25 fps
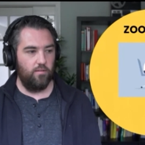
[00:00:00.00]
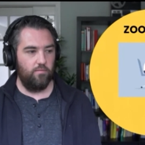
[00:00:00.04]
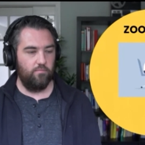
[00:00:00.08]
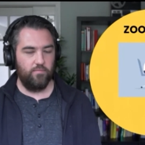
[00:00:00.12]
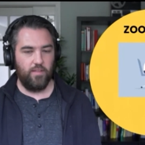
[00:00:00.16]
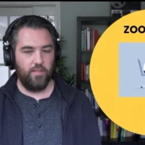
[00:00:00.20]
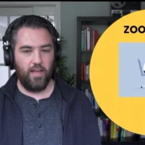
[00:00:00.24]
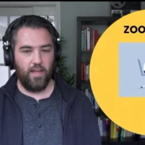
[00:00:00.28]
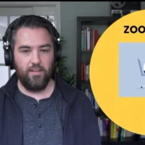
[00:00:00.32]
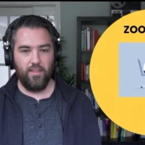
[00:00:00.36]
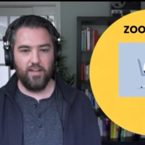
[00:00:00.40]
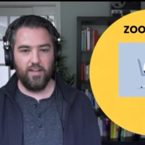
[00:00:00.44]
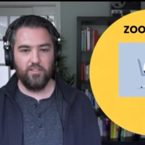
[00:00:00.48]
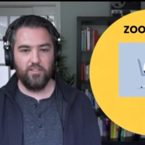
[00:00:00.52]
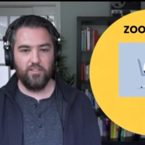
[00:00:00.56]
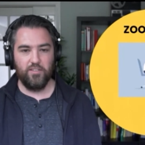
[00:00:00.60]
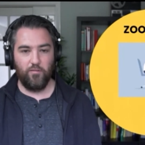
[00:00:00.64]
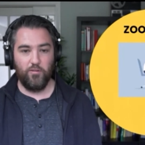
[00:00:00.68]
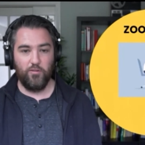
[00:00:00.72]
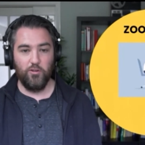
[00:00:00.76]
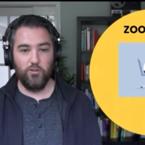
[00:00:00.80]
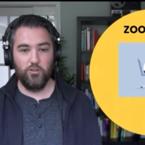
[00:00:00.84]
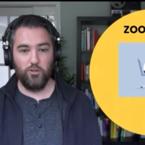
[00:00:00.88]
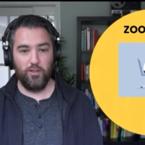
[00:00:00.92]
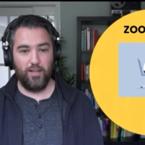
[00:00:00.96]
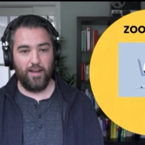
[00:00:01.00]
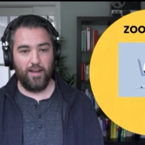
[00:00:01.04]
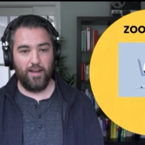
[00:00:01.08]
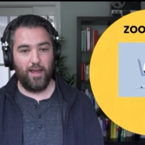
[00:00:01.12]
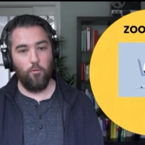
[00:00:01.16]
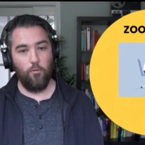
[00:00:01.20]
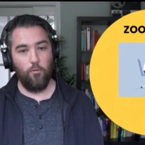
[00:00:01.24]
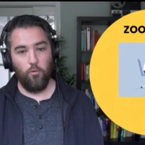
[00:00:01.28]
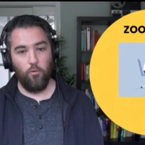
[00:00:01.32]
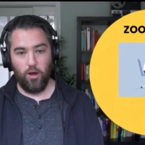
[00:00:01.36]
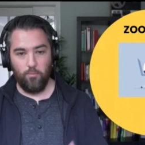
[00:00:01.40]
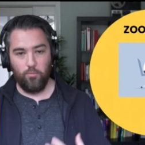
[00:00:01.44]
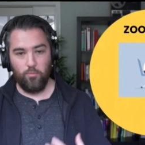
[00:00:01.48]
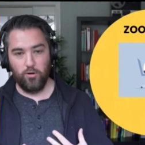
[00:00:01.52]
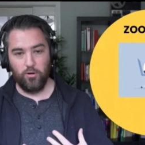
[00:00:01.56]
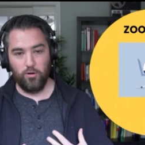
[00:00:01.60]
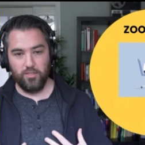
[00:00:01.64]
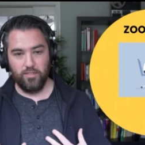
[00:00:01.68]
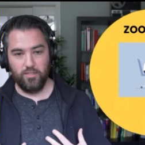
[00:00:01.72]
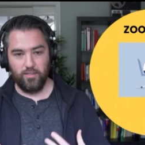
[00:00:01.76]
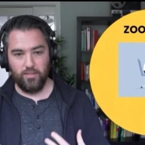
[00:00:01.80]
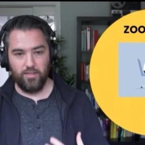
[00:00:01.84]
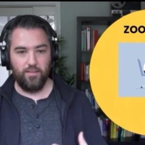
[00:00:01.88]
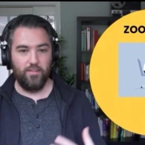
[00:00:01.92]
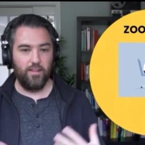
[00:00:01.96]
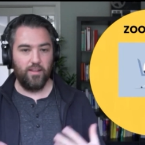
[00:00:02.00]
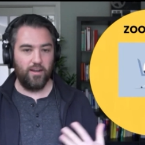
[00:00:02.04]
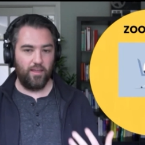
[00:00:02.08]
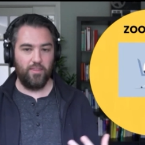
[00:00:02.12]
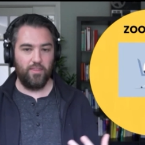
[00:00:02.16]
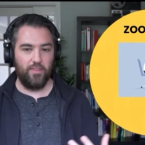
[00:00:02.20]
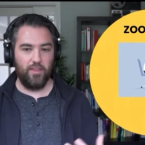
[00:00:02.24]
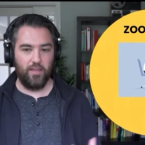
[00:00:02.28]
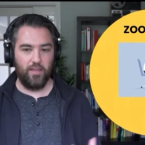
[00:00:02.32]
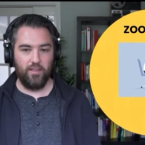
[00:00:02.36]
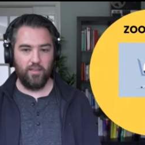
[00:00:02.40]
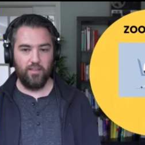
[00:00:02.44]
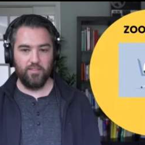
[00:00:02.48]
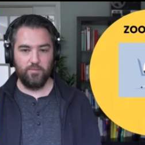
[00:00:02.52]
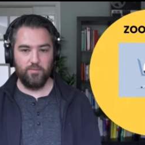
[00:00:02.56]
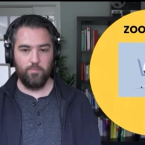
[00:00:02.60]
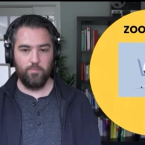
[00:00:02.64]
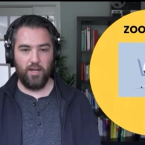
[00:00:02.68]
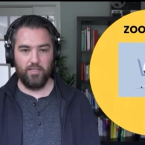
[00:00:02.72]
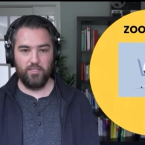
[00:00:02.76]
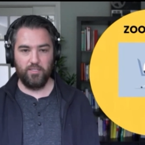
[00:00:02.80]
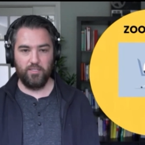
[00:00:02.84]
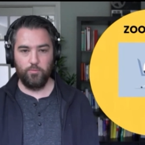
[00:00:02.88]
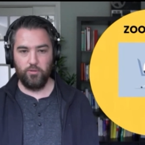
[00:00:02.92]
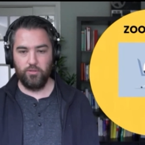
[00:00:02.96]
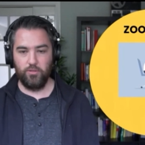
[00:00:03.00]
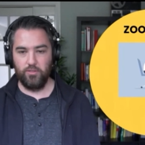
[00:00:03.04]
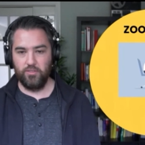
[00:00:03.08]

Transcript: that, that is a future that I want personally and that I think is possible.